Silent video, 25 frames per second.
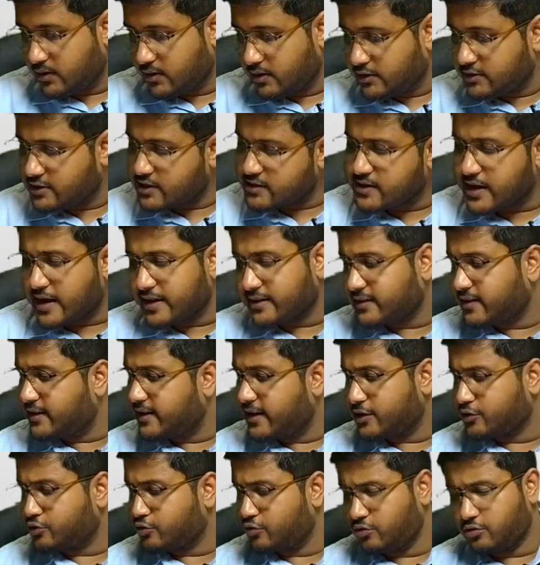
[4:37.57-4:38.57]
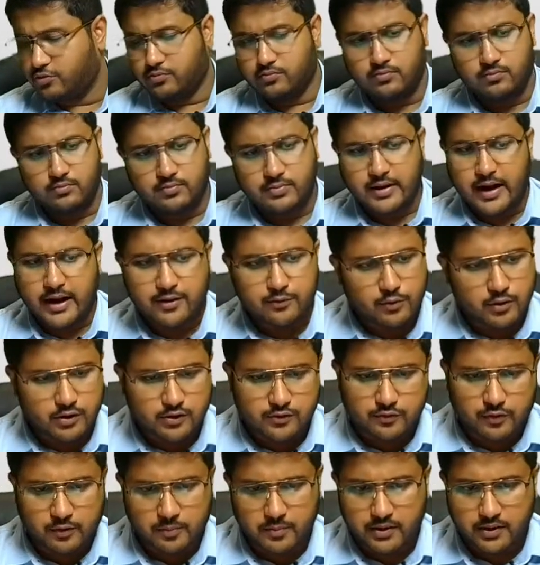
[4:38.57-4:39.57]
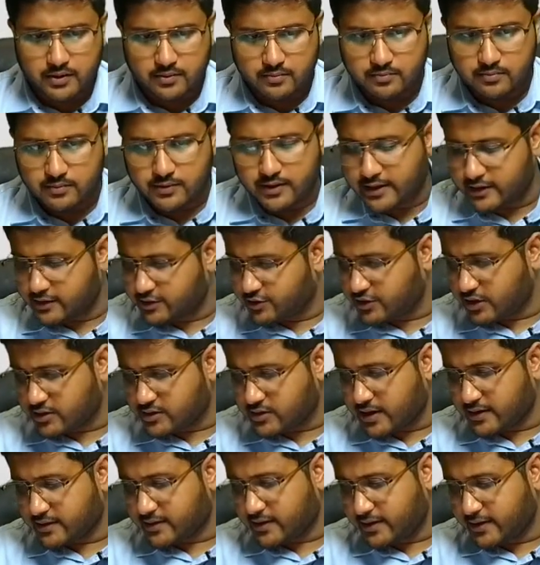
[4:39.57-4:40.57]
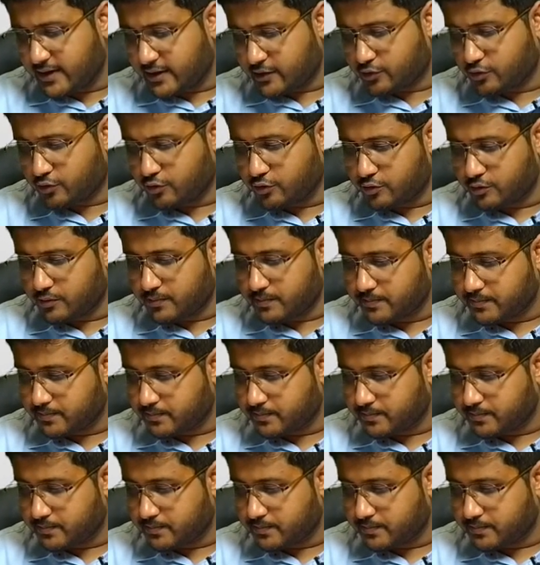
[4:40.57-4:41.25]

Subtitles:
Just answer yes or no. That works for me. Yes, just answer yes or no.